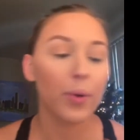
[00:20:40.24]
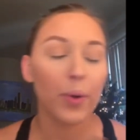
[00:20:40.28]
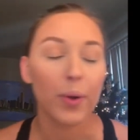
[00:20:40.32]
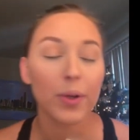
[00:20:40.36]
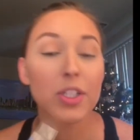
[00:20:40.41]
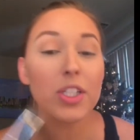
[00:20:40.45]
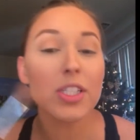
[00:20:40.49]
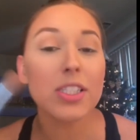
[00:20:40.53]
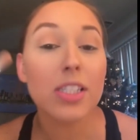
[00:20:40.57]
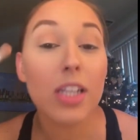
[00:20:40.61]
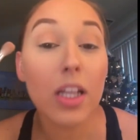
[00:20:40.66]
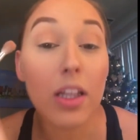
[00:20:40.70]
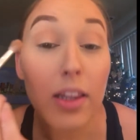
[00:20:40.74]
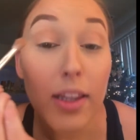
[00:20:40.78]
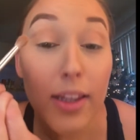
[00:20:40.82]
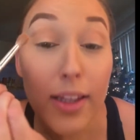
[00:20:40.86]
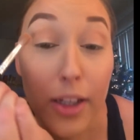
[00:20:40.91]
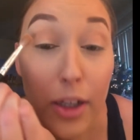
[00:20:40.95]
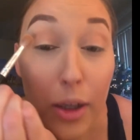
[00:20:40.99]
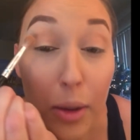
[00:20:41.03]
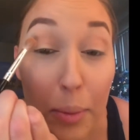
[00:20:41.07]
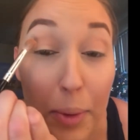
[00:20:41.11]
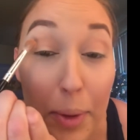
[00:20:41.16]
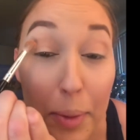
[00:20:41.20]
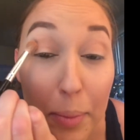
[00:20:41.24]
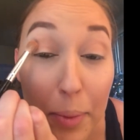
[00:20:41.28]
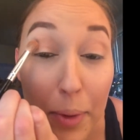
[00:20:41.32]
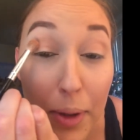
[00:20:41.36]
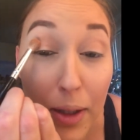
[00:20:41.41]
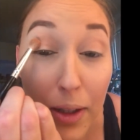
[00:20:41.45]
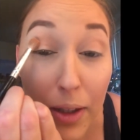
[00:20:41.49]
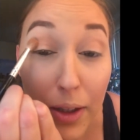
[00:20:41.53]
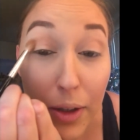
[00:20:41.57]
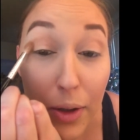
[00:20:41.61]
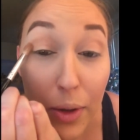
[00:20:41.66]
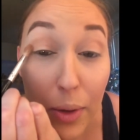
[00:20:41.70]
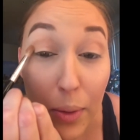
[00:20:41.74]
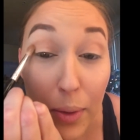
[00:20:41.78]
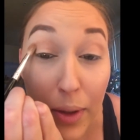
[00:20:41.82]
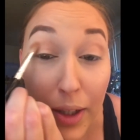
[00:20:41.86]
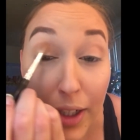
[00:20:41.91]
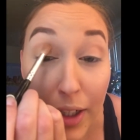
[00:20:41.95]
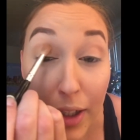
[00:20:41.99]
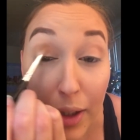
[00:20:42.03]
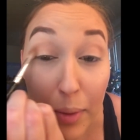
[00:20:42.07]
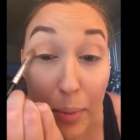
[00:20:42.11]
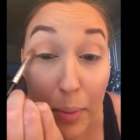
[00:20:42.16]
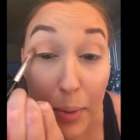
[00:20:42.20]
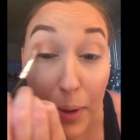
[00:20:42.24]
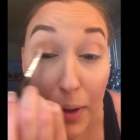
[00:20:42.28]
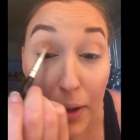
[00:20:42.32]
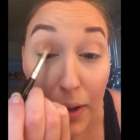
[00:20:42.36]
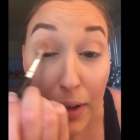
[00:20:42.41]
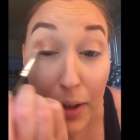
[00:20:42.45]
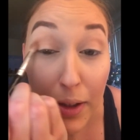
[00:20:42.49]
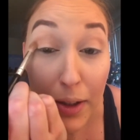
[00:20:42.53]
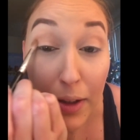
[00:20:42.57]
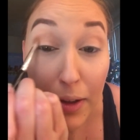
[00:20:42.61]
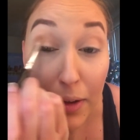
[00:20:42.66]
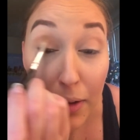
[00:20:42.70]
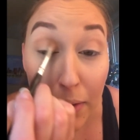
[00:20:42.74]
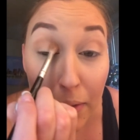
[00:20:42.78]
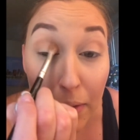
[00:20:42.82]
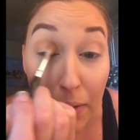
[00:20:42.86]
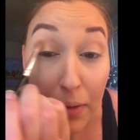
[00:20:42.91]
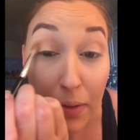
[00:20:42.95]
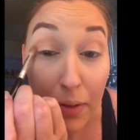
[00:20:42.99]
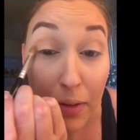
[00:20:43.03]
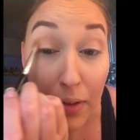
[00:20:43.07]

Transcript: Just a little bit below where you put it though.